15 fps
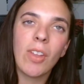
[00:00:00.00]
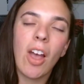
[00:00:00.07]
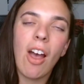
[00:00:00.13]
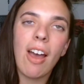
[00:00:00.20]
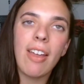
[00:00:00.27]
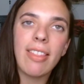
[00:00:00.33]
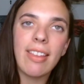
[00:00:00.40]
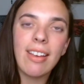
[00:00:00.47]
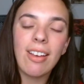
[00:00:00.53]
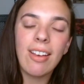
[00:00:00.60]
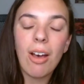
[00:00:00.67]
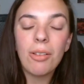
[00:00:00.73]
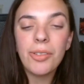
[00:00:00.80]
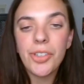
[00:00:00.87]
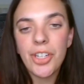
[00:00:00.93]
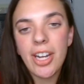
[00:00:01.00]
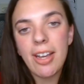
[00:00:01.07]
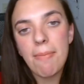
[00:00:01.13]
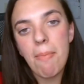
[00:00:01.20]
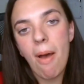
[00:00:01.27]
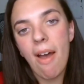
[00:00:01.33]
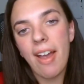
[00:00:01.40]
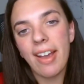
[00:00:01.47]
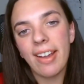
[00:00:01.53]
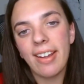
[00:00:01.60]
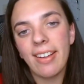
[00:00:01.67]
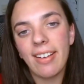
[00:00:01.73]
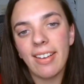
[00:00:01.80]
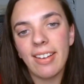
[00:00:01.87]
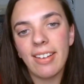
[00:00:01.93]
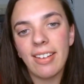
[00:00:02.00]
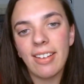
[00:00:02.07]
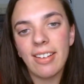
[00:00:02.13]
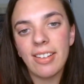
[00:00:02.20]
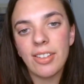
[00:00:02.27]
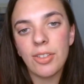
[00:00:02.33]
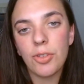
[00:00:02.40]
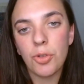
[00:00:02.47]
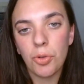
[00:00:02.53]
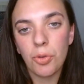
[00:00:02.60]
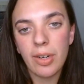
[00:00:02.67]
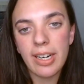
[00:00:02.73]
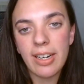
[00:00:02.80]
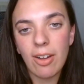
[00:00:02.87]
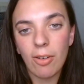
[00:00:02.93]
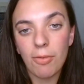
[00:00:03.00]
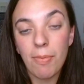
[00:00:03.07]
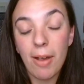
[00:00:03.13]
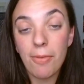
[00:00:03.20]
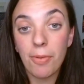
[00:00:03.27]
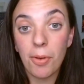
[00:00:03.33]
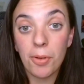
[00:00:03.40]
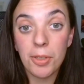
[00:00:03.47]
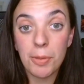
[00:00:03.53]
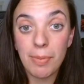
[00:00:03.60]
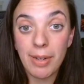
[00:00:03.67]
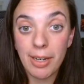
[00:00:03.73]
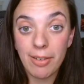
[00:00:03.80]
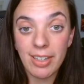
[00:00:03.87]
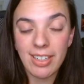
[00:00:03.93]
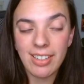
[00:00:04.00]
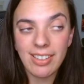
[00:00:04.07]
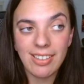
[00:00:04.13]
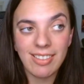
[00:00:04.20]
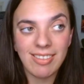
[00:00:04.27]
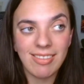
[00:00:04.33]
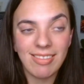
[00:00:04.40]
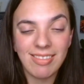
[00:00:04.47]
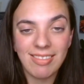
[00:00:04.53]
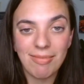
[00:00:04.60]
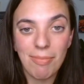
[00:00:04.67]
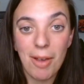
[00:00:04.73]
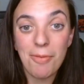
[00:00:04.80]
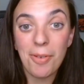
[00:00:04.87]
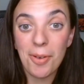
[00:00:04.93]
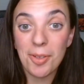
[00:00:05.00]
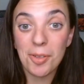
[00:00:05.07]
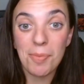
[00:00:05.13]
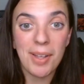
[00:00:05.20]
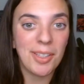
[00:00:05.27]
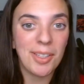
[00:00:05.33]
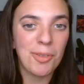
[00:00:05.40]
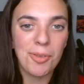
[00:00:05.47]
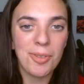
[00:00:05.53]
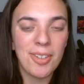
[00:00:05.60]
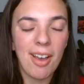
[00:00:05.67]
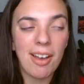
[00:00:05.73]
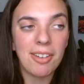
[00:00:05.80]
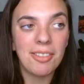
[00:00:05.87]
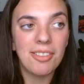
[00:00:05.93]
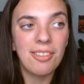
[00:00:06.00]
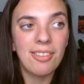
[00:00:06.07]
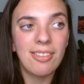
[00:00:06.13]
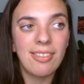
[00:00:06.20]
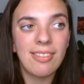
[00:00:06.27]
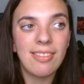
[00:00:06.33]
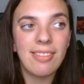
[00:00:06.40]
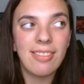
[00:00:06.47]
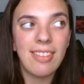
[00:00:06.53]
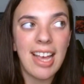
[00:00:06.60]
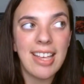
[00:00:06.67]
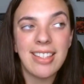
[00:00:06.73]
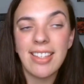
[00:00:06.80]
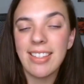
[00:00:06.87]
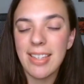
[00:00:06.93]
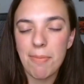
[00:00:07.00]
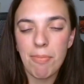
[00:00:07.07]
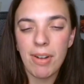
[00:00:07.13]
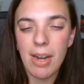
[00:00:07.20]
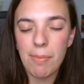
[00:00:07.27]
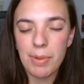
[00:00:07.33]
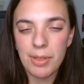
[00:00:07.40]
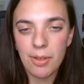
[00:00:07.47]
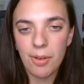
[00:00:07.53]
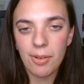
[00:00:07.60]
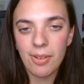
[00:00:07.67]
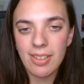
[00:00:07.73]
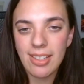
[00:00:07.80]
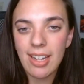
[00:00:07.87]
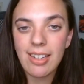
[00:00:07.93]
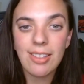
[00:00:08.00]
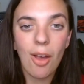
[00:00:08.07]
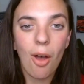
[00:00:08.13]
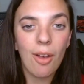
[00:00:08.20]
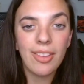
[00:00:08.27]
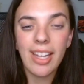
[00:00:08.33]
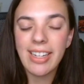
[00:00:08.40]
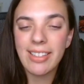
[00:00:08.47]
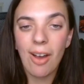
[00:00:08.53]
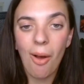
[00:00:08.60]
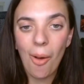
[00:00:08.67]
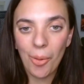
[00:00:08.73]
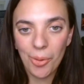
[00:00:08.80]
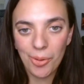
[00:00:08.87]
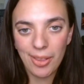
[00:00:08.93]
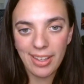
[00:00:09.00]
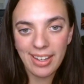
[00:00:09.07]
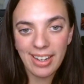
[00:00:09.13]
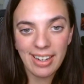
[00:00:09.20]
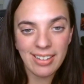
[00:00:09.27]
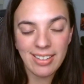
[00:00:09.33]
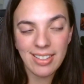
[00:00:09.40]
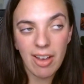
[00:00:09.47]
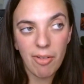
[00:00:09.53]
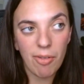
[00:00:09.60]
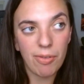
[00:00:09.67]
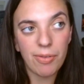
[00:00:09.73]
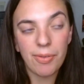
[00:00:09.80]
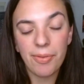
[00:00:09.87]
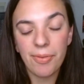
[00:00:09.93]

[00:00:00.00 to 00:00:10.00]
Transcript: I think I'll share my story of my first period, my first menstrual cycle, as a separate episode, because that is a whole thing in itself.